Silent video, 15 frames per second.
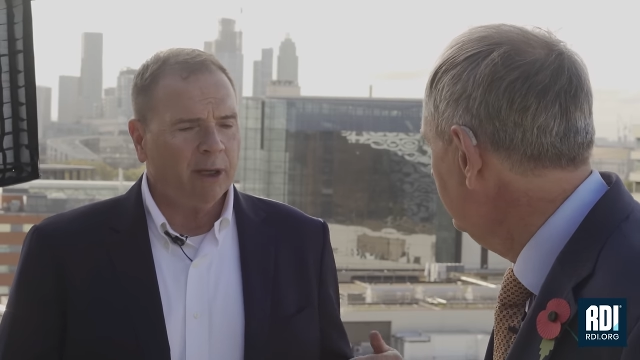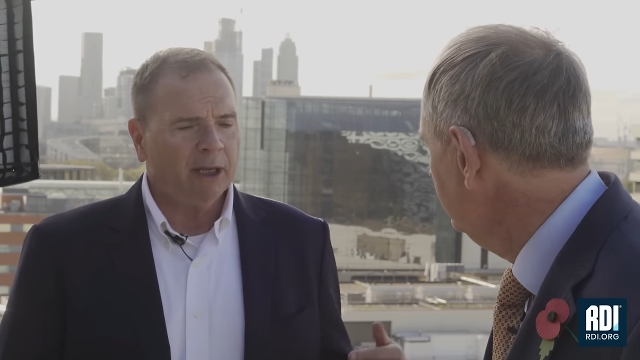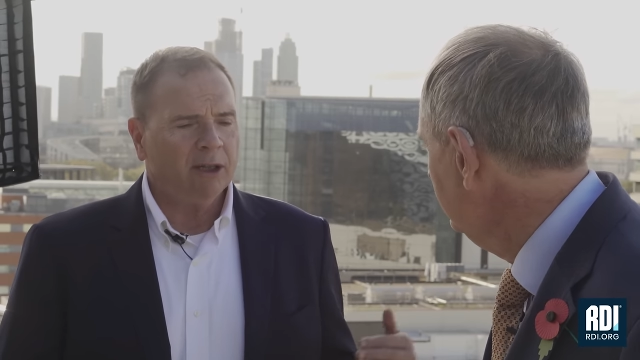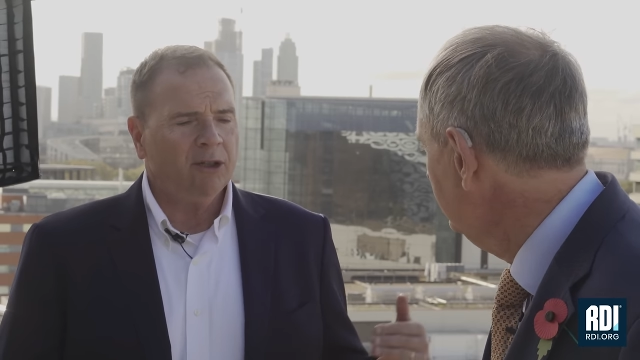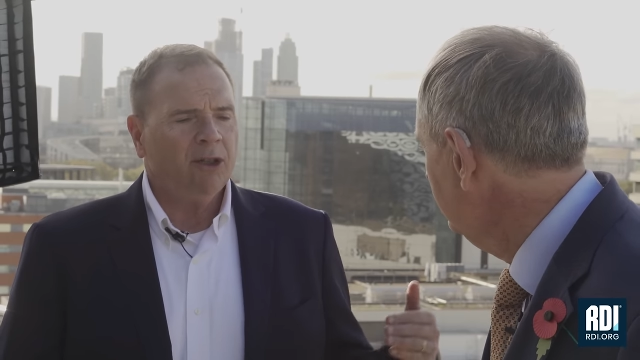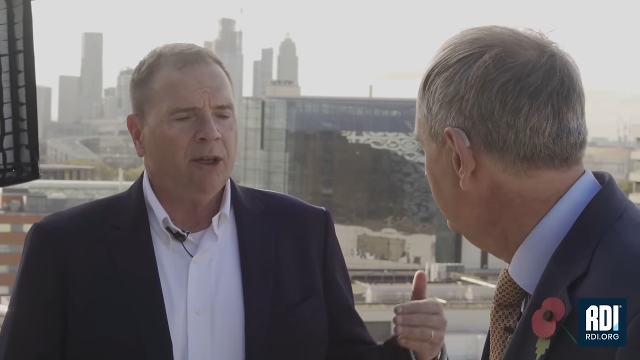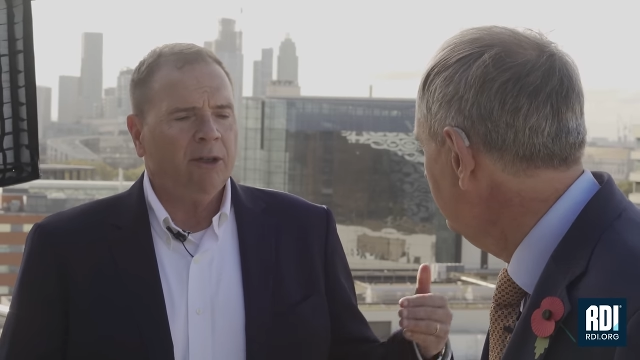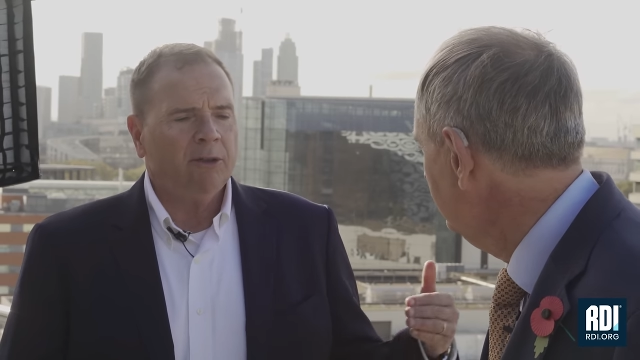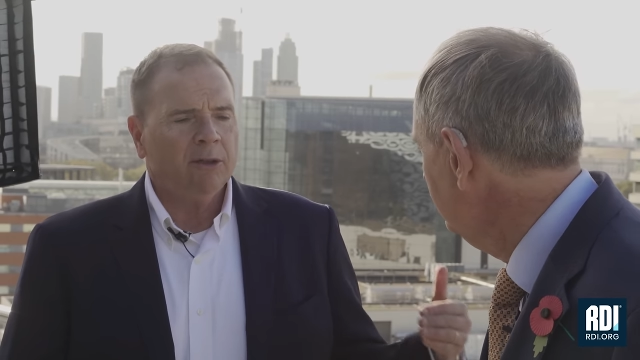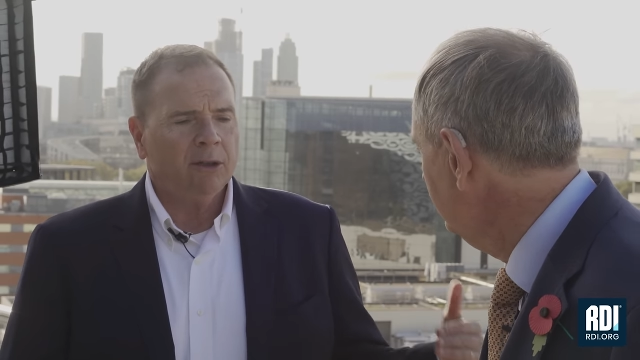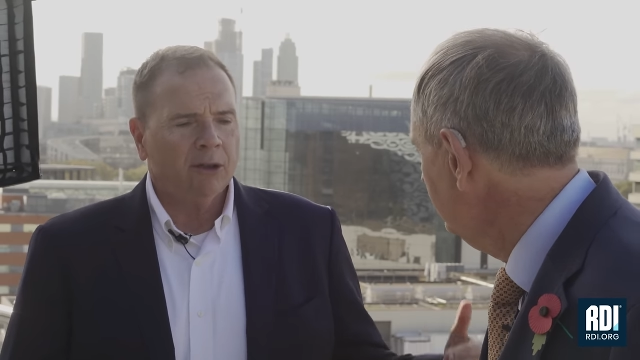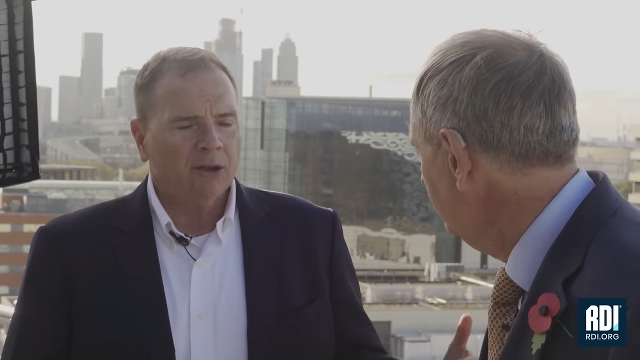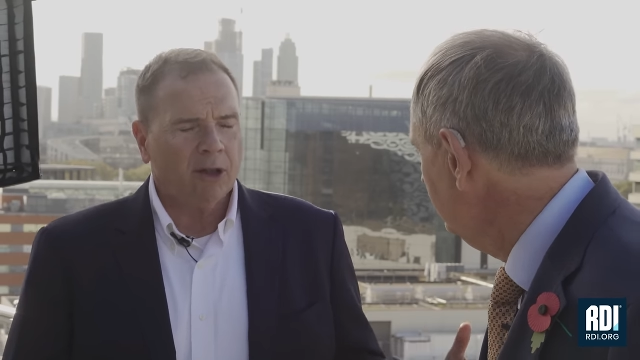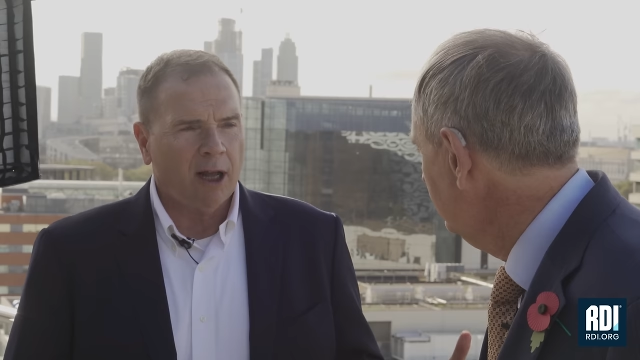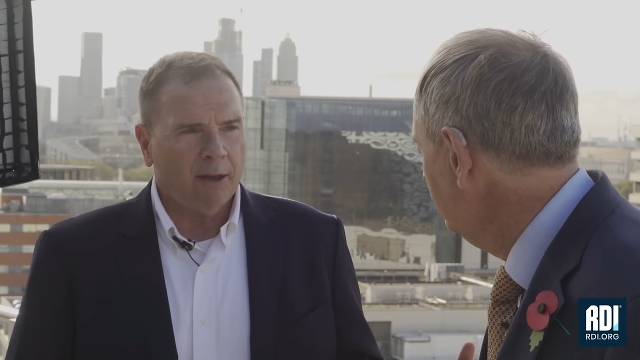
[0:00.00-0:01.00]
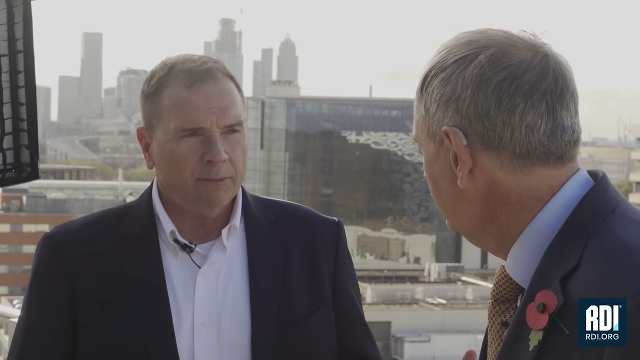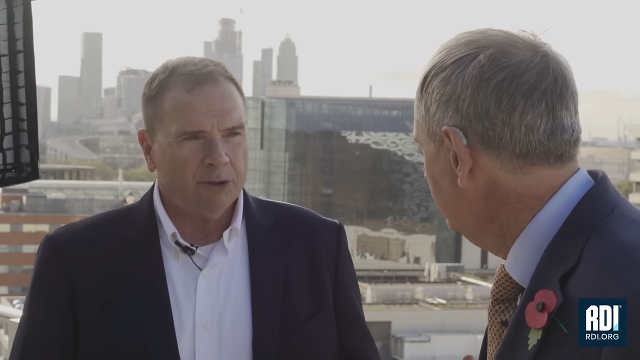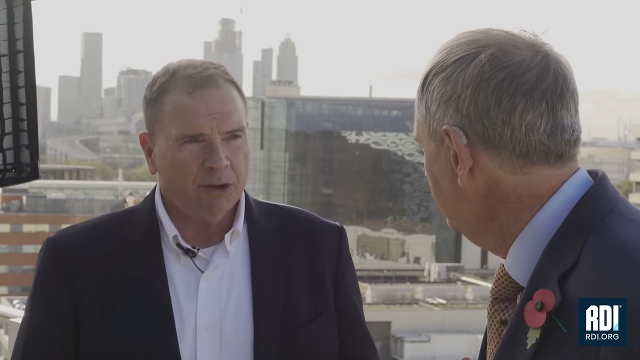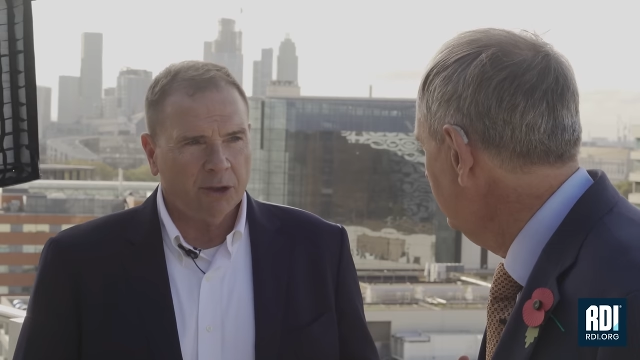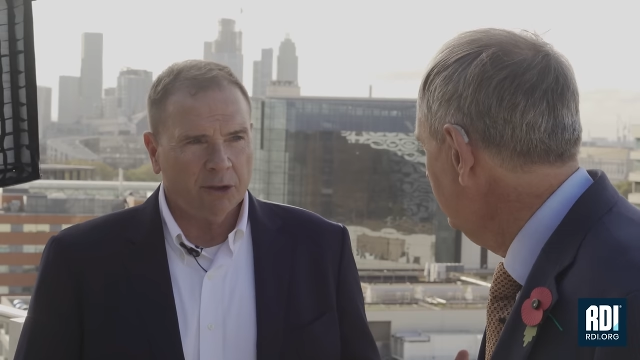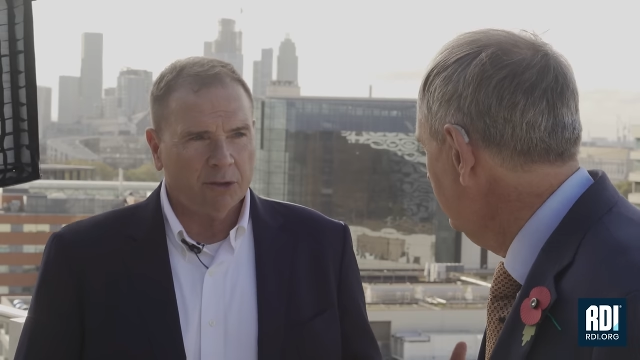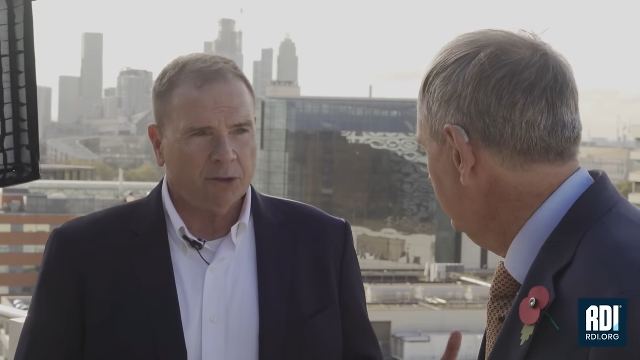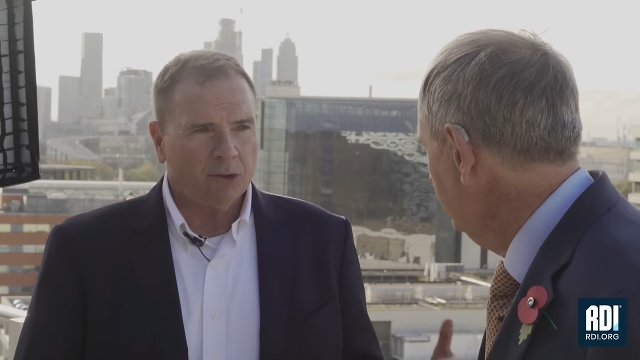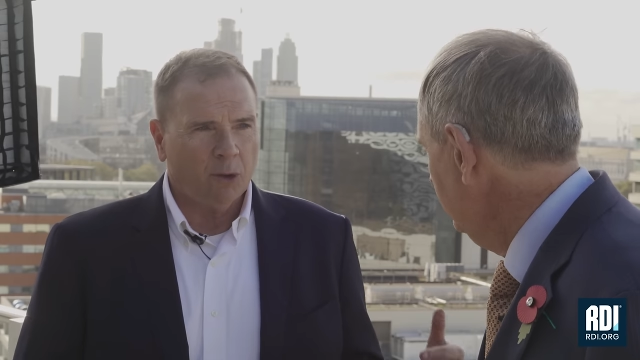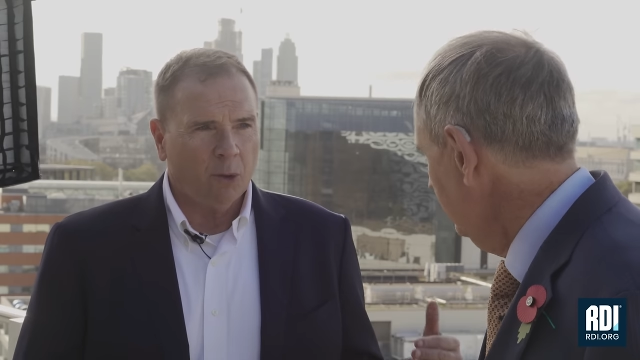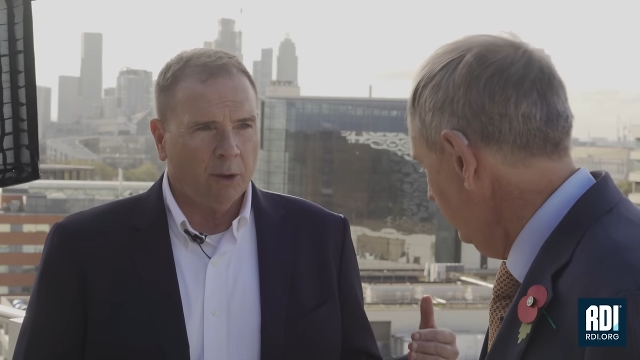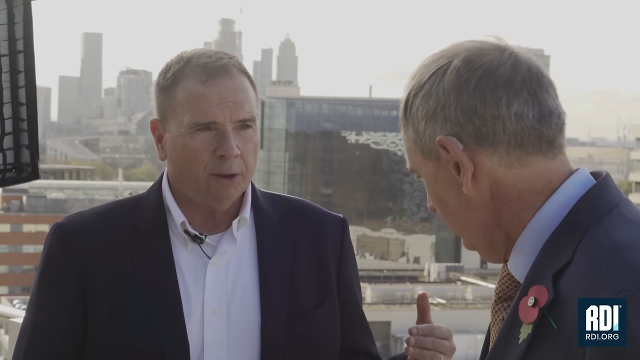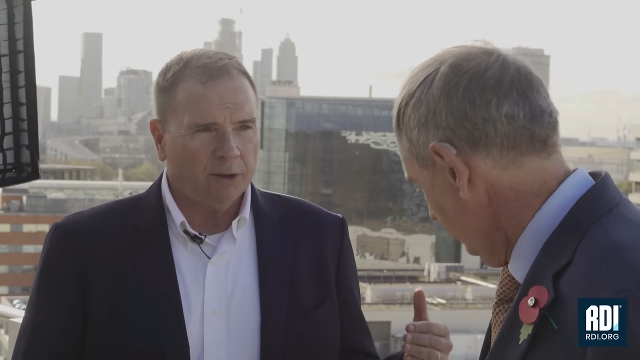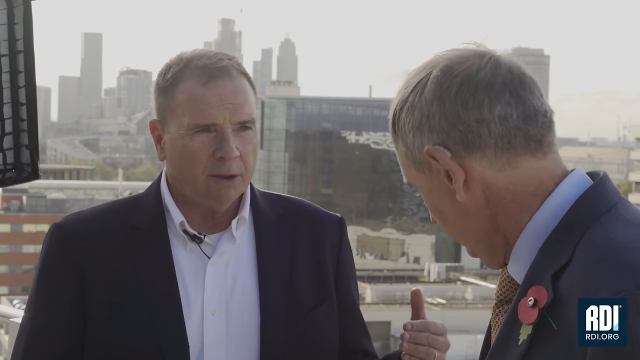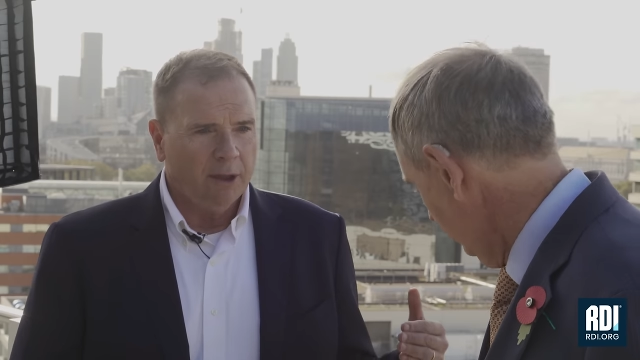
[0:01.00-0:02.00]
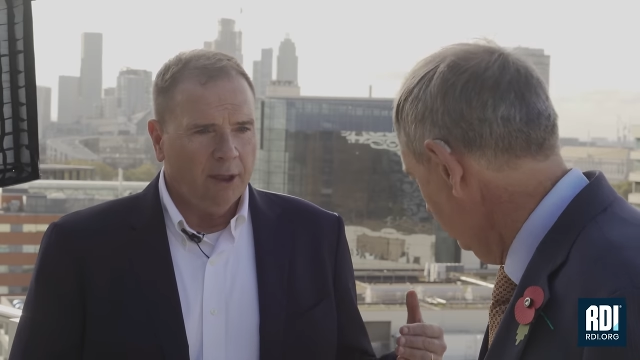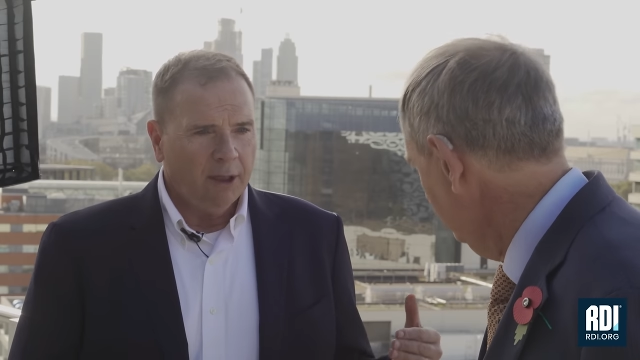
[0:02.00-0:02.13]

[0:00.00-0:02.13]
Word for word: continue to stop just short